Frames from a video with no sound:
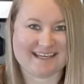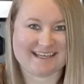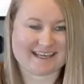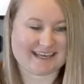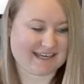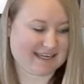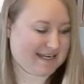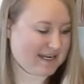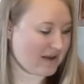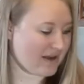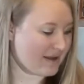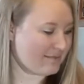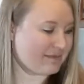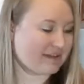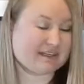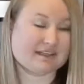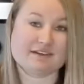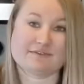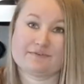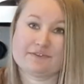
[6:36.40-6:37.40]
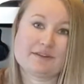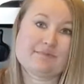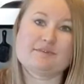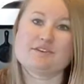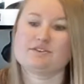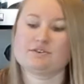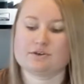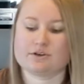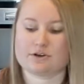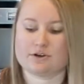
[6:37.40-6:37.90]
Okay, now I'm going to flip
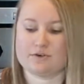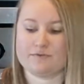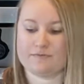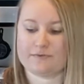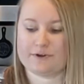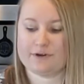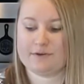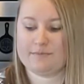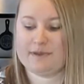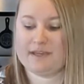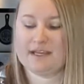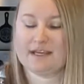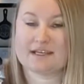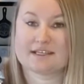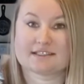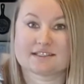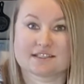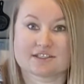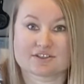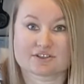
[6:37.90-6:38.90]
the door over because